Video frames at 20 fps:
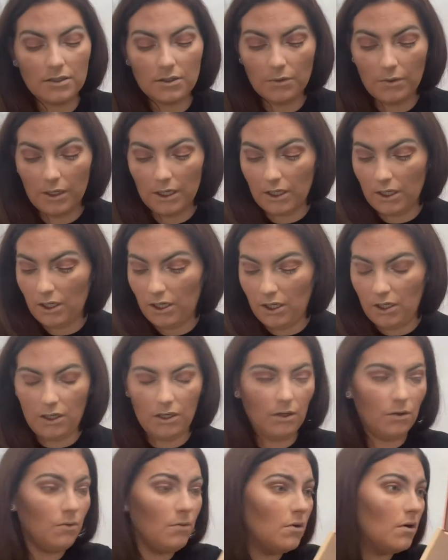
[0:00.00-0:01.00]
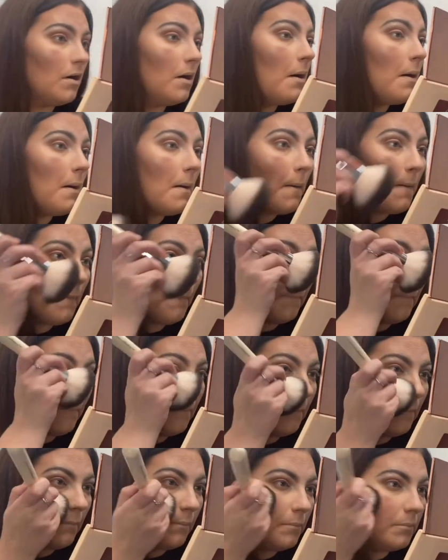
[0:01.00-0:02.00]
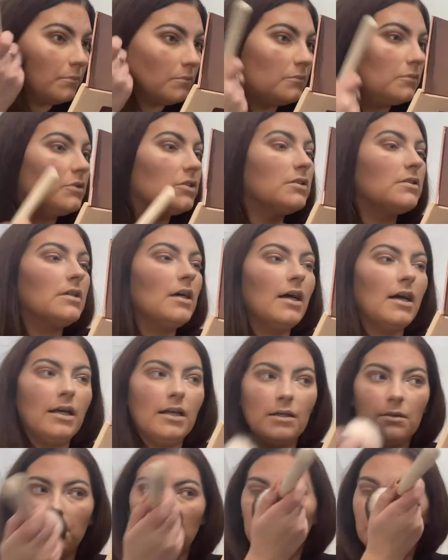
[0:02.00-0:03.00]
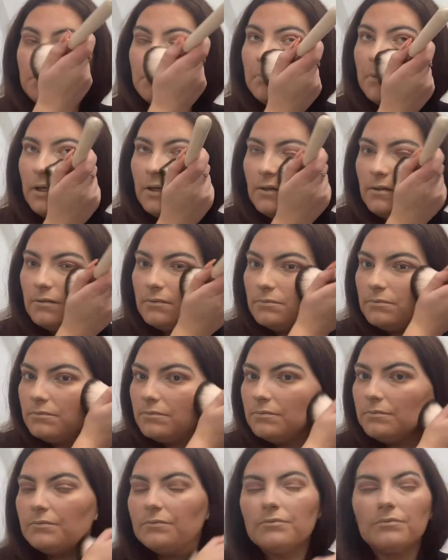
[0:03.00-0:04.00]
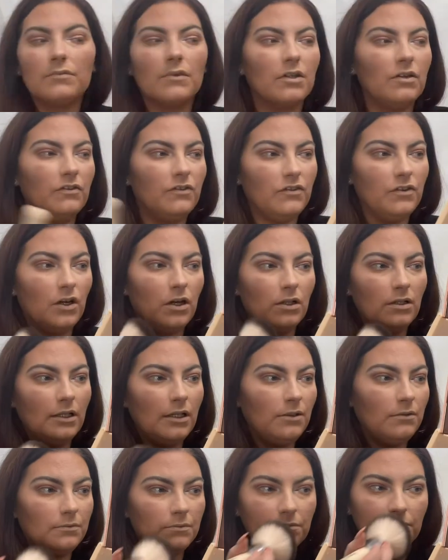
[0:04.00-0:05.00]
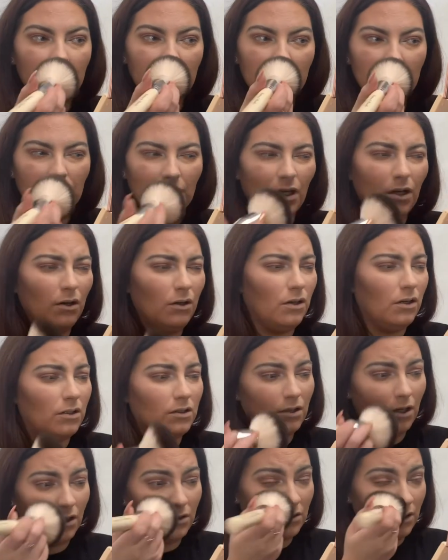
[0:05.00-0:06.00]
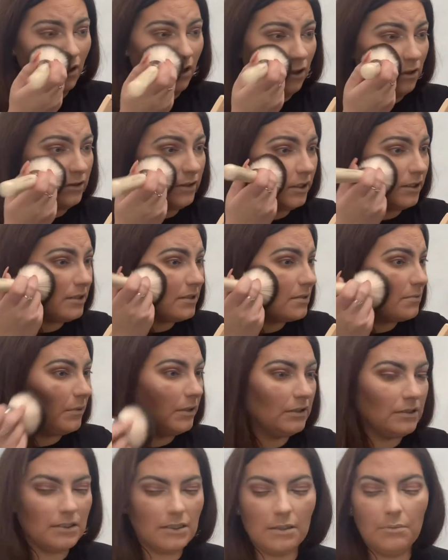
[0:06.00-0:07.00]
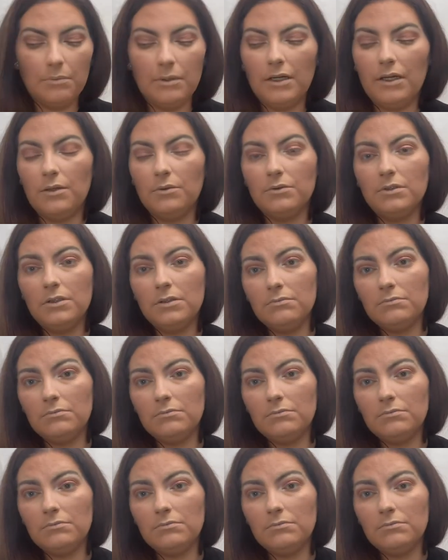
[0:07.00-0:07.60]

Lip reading: quite cute. Just a tiny bit of fallout. Oh god, all you can smell is that powder.